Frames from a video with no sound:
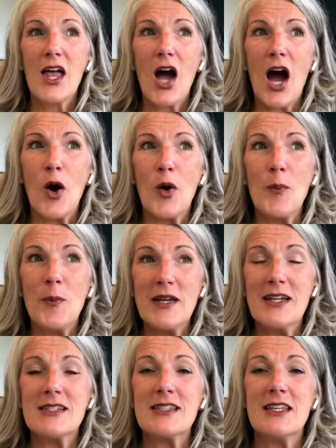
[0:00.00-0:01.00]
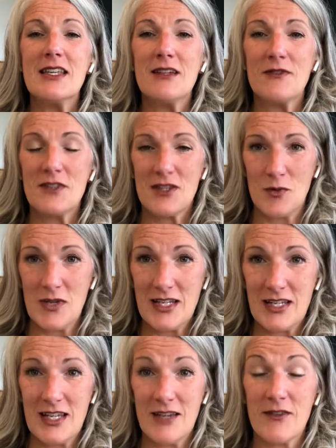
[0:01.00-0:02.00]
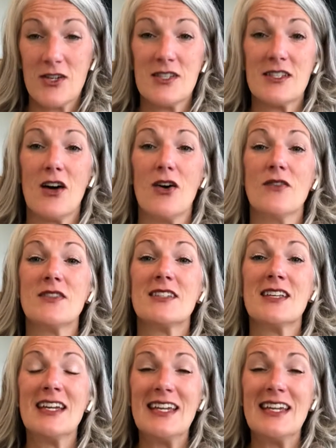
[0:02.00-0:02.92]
Our biggest gift that we can give ourselves